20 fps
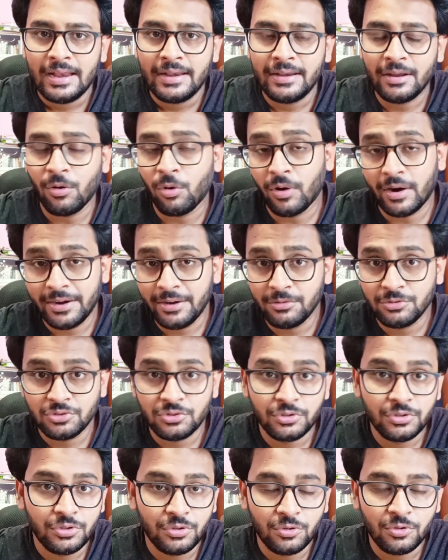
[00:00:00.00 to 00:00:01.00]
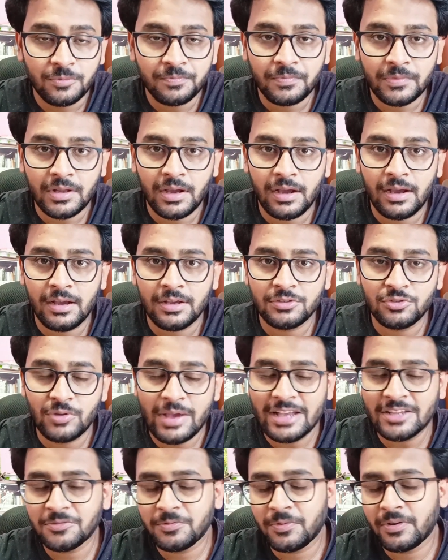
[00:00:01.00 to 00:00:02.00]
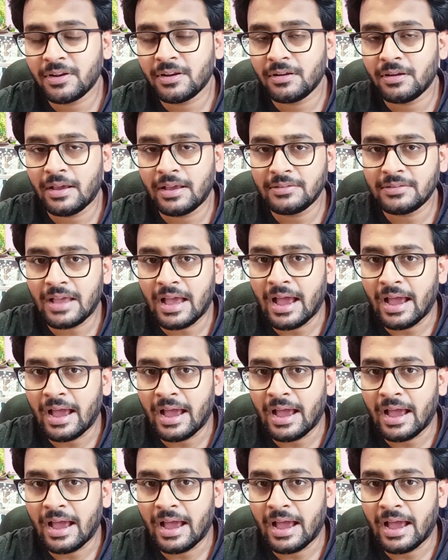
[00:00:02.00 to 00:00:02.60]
now what you should do uh, so as far as